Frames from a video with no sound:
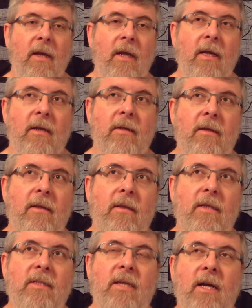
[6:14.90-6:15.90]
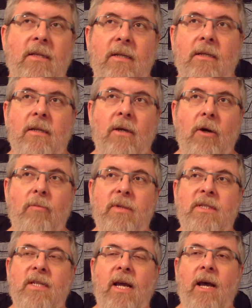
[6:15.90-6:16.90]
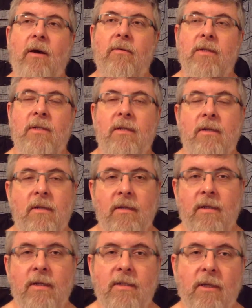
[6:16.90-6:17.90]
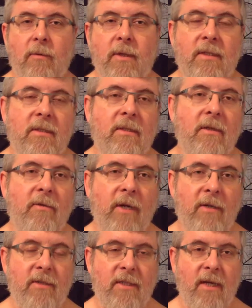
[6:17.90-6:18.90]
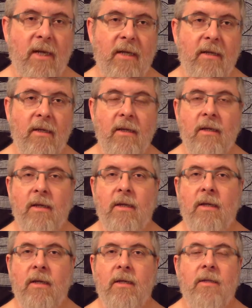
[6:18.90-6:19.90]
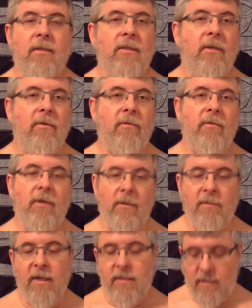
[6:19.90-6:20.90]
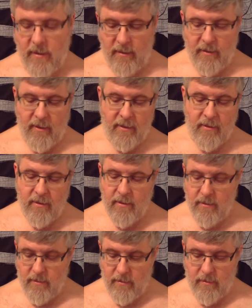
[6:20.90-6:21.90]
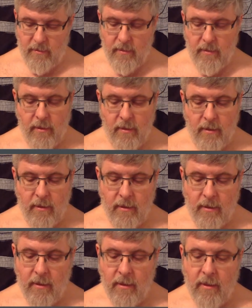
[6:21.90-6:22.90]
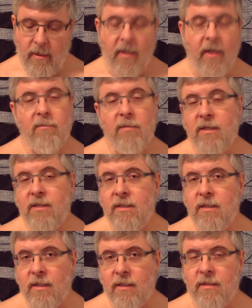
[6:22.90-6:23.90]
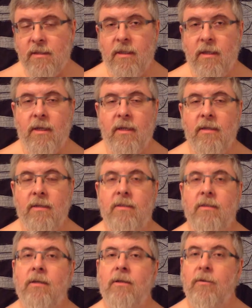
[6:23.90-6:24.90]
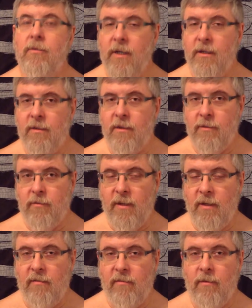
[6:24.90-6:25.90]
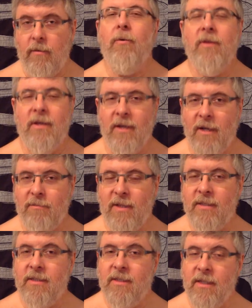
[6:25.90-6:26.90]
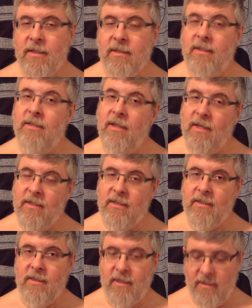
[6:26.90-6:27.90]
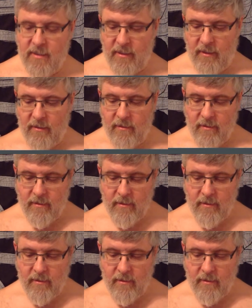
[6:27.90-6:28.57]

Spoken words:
And the side that opens out is always the greater side. So you might say that 9 plus 6 is greater than 12, or that 9 plus 6 is less than 16.